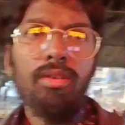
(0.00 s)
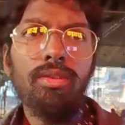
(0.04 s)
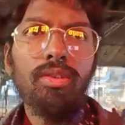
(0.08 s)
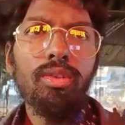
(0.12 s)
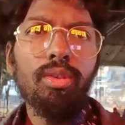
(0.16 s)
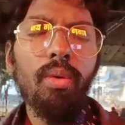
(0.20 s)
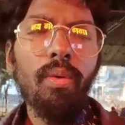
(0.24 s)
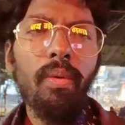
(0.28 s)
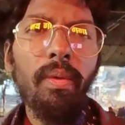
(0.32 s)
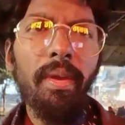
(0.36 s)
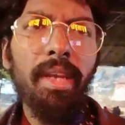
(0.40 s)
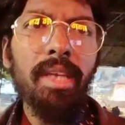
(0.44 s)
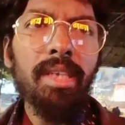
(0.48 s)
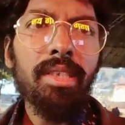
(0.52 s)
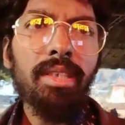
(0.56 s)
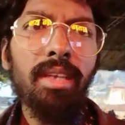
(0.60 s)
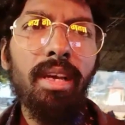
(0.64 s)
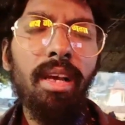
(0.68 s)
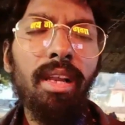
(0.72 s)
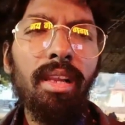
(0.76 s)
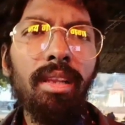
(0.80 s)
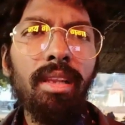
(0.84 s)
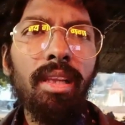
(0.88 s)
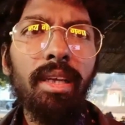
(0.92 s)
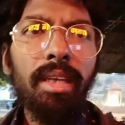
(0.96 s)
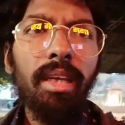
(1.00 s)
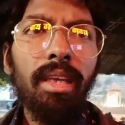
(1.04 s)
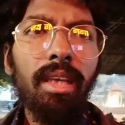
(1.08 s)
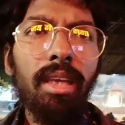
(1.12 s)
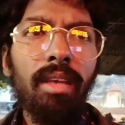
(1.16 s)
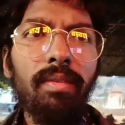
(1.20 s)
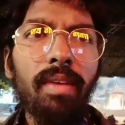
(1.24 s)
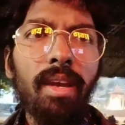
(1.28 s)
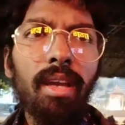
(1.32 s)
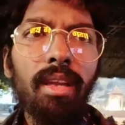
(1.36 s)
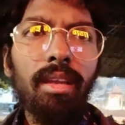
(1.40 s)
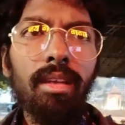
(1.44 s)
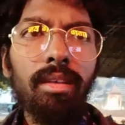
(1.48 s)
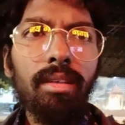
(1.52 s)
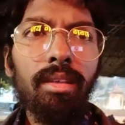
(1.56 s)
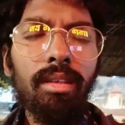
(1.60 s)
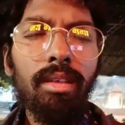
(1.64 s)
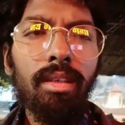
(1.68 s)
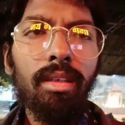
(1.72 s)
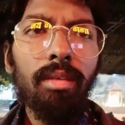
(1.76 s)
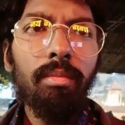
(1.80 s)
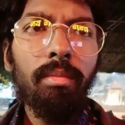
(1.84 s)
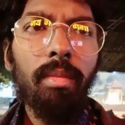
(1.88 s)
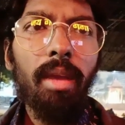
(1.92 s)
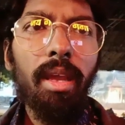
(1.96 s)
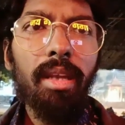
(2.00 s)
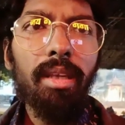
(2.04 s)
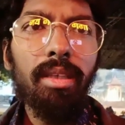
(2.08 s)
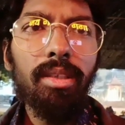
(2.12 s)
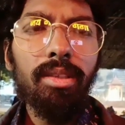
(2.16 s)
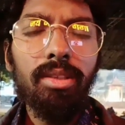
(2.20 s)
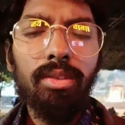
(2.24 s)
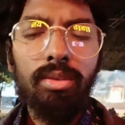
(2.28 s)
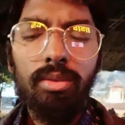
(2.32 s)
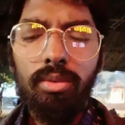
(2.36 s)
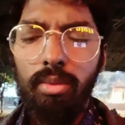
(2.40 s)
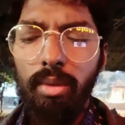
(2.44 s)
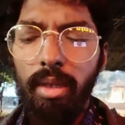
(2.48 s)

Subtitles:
Sorbina's unlucky event managed